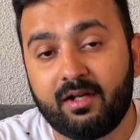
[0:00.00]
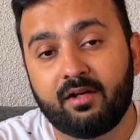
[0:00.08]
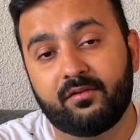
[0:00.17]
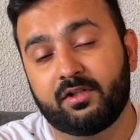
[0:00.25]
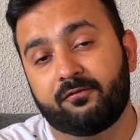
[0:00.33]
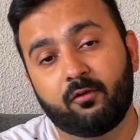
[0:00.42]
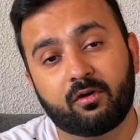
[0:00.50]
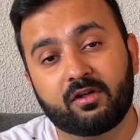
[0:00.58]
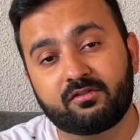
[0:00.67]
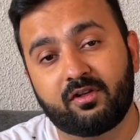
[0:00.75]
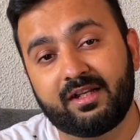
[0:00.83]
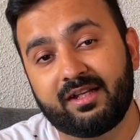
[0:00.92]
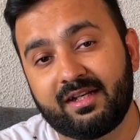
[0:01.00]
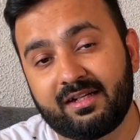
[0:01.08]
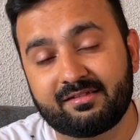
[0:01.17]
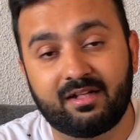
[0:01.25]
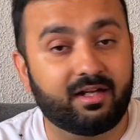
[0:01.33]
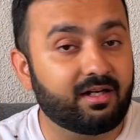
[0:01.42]
With a focus on
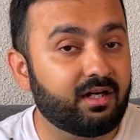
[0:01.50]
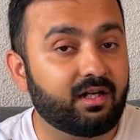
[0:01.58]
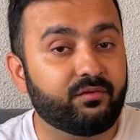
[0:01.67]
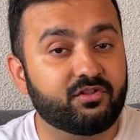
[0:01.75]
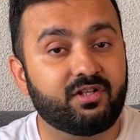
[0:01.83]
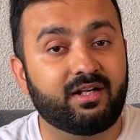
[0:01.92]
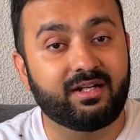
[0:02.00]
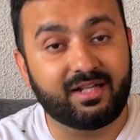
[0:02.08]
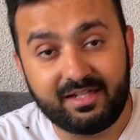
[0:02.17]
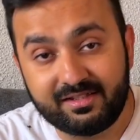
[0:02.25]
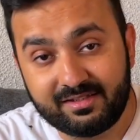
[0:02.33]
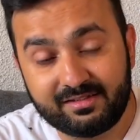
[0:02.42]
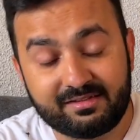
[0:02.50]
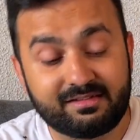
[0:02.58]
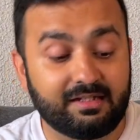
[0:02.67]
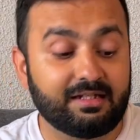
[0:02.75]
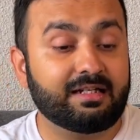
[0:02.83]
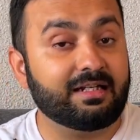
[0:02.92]
areas like artificial intelligence,
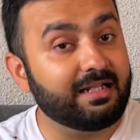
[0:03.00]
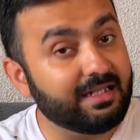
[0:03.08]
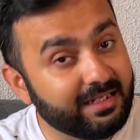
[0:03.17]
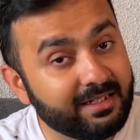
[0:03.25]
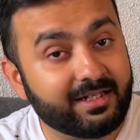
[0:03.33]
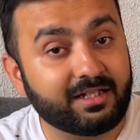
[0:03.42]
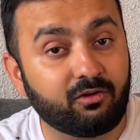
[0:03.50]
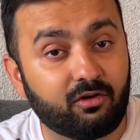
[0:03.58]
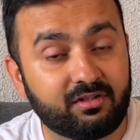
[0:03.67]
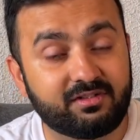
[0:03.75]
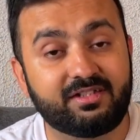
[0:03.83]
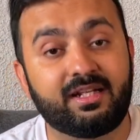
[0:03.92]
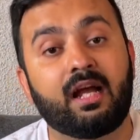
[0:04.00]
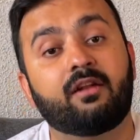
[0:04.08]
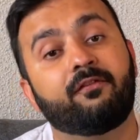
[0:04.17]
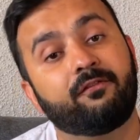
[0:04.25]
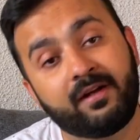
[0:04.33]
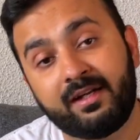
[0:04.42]
clean technology, and
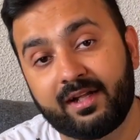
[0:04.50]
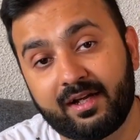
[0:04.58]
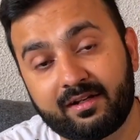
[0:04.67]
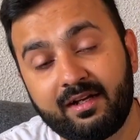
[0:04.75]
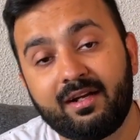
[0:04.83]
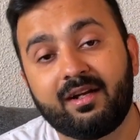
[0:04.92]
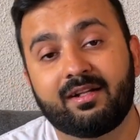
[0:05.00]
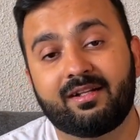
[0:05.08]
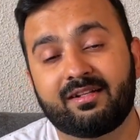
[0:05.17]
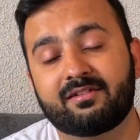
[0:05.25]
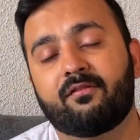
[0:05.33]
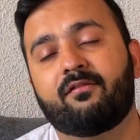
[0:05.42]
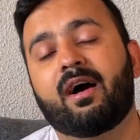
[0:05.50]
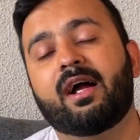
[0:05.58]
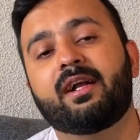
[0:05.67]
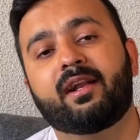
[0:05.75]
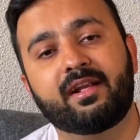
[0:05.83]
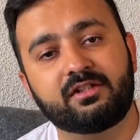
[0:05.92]
fintech, there's a
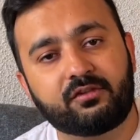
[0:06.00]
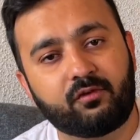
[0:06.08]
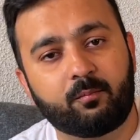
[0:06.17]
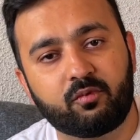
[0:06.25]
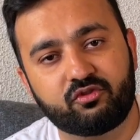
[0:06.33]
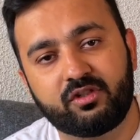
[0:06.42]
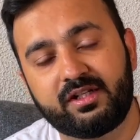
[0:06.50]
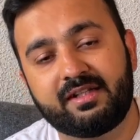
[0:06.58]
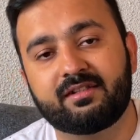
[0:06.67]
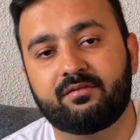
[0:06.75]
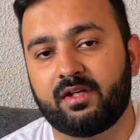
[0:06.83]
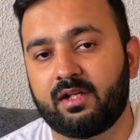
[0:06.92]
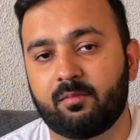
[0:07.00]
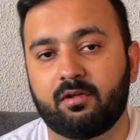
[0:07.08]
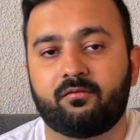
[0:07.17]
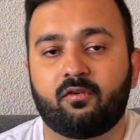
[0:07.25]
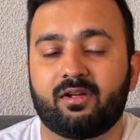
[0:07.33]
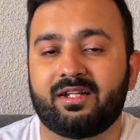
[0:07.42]
wide range of opportunities available
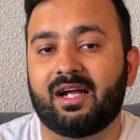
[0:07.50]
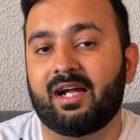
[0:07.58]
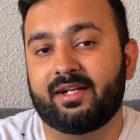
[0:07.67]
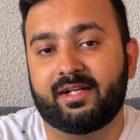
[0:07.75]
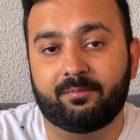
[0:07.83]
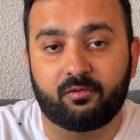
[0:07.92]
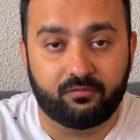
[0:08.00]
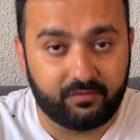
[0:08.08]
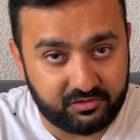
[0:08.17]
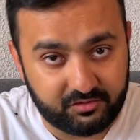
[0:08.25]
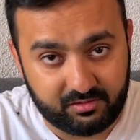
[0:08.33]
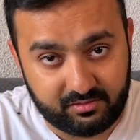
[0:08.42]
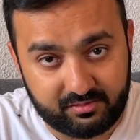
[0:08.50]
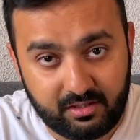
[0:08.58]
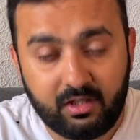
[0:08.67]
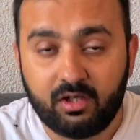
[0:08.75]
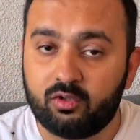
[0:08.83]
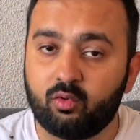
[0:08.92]
for the IT professionals.
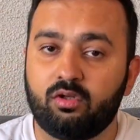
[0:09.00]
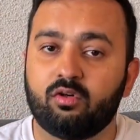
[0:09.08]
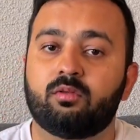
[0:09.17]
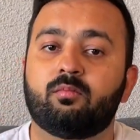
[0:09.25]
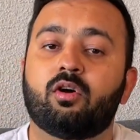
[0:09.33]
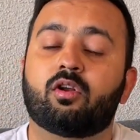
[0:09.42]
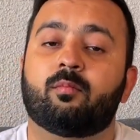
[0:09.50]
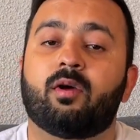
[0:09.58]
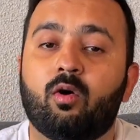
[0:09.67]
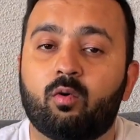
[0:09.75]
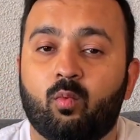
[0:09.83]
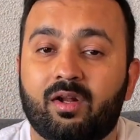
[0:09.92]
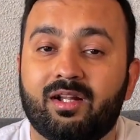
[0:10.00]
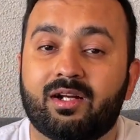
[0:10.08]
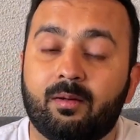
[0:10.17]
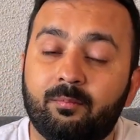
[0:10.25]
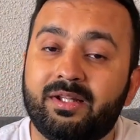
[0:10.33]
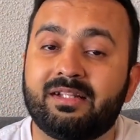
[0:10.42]
To learn more about what the
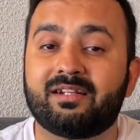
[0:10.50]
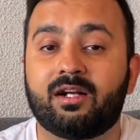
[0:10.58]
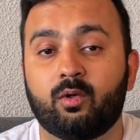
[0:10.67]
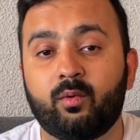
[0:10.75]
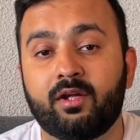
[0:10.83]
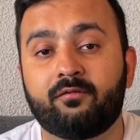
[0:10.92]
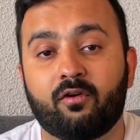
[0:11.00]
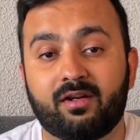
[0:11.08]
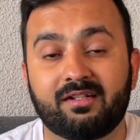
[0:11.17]
companies are doing for